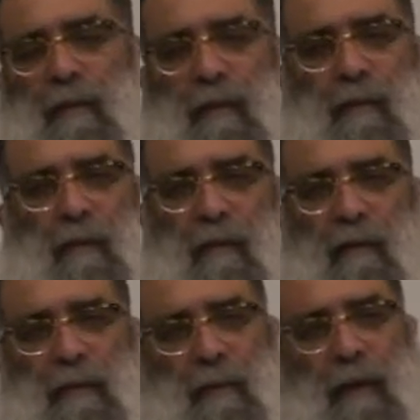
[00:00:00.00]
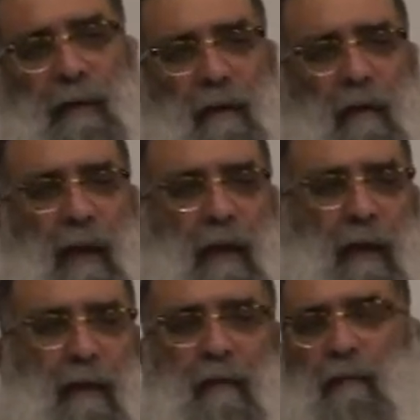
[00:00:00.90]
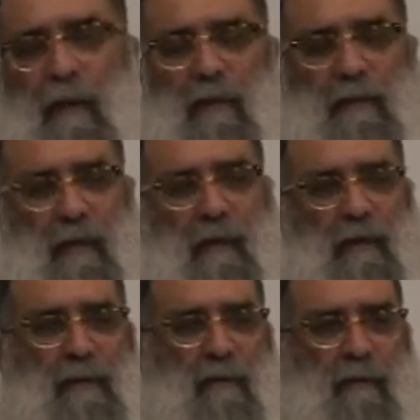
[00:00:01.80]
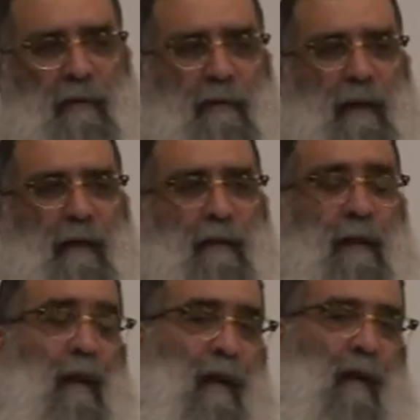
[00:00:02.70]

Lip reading: So we don't do respect. I can't do it because there's anything.